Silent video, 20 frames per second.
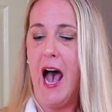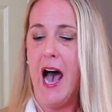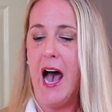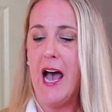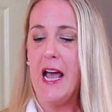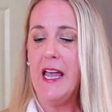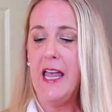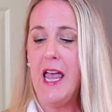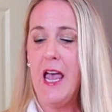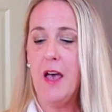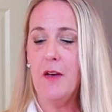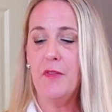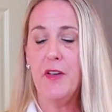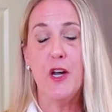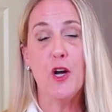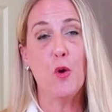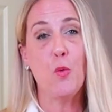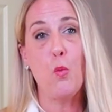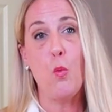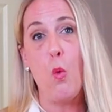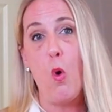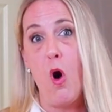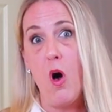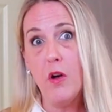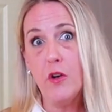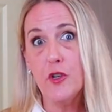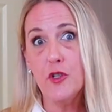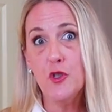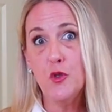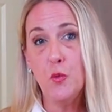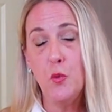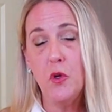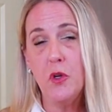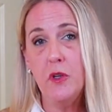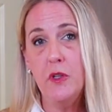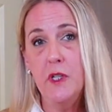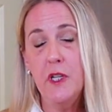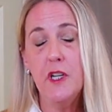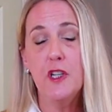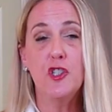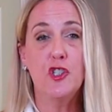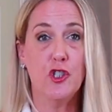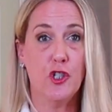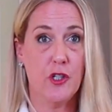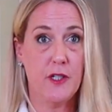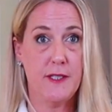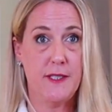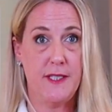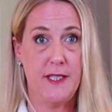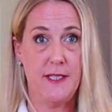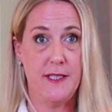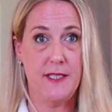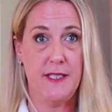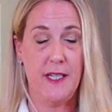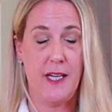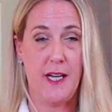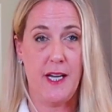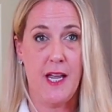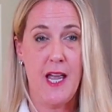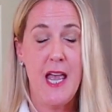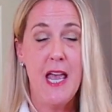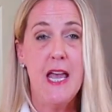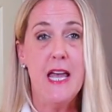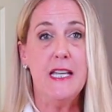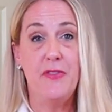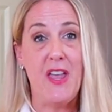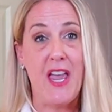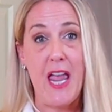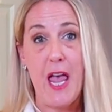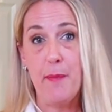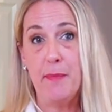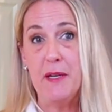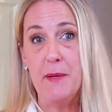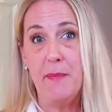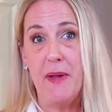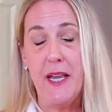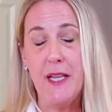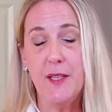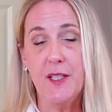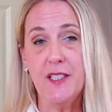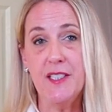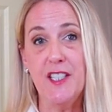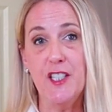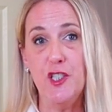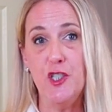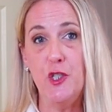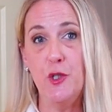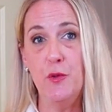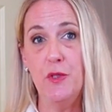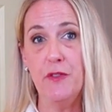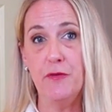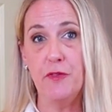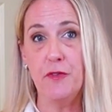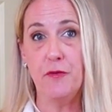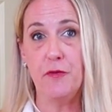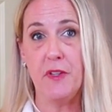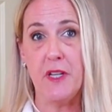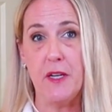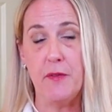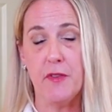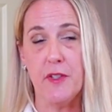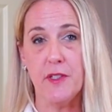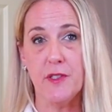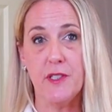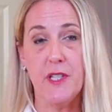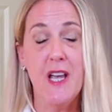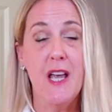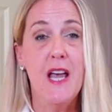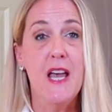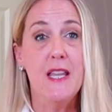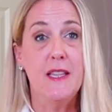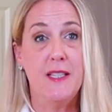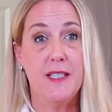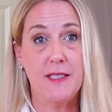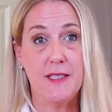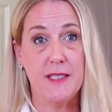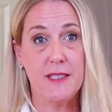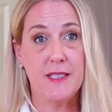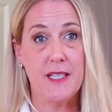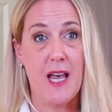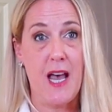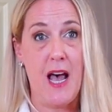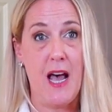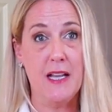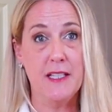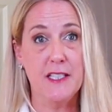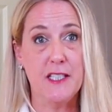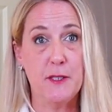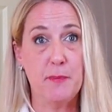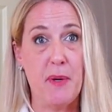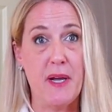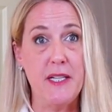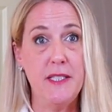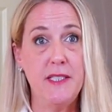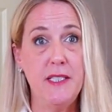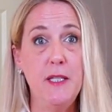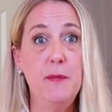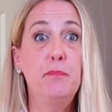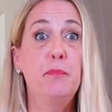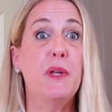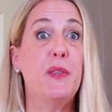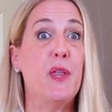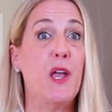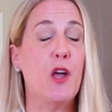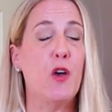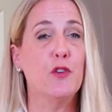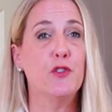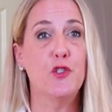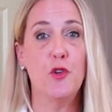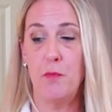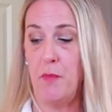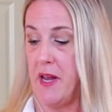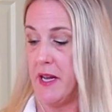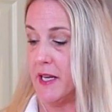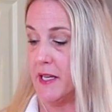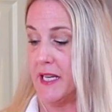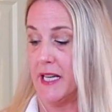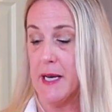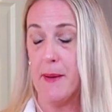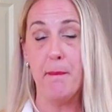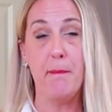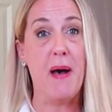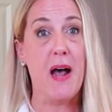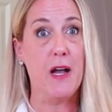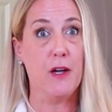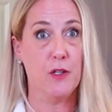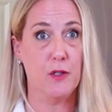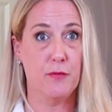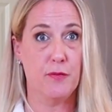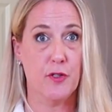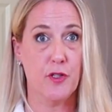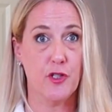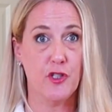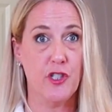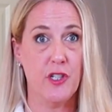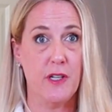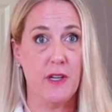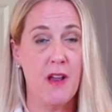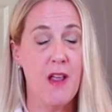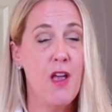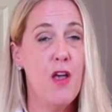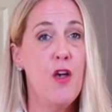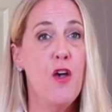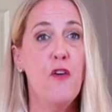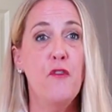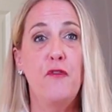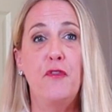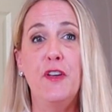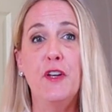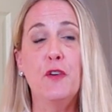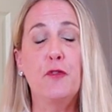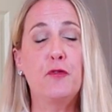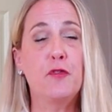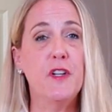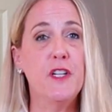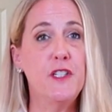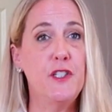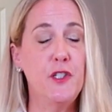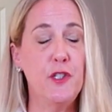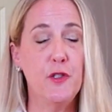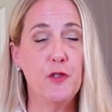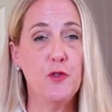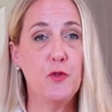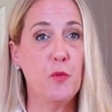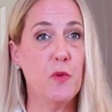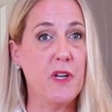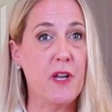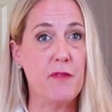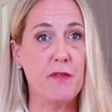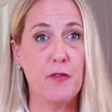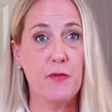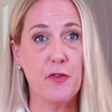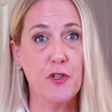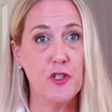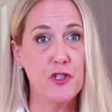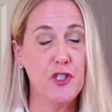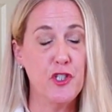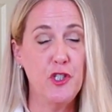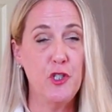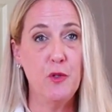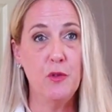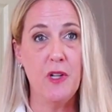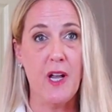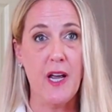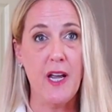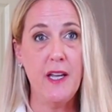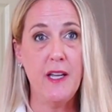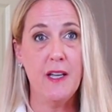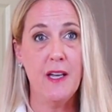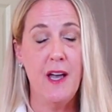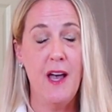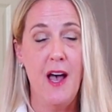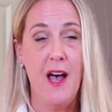I have here Walker's Wood jerk seasoning. They happen to make this in two different flavors. This is the hot and spicy, but they also make it in a mild version. Feel free to use whatever version you like.